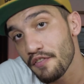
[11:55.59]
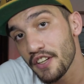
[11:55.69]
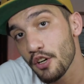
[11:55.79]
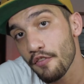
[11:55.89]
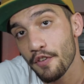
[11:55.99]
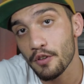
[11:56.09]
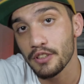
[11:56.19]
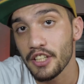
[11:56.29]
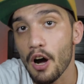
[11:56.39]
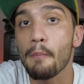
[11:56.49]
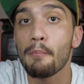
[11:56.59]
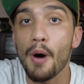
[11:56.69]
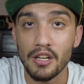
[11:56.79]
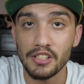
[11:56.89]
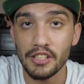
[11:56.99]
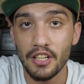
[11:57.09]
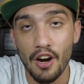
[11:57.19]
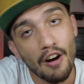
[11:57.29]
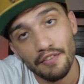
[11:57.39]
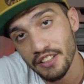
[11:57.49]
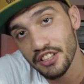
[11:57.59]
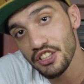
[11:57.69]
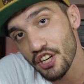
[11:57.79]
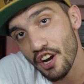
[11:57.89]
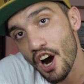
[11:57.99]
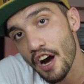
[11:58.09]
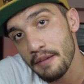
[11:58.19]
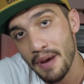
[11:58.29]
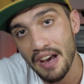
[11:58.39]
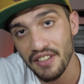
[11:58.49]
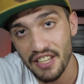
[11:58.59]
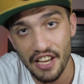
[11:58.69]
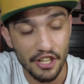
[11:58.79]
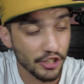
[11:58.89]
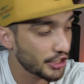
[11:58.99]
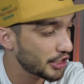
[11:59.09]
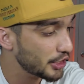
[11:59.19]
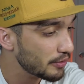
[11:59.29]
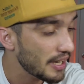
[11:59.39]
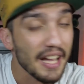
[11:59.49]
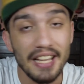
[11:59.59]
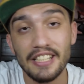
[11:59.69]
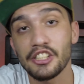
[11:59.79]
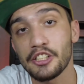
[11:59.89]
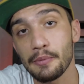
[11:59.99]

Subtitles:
the video for the unboxing of the DJI Mavic Air 2 in a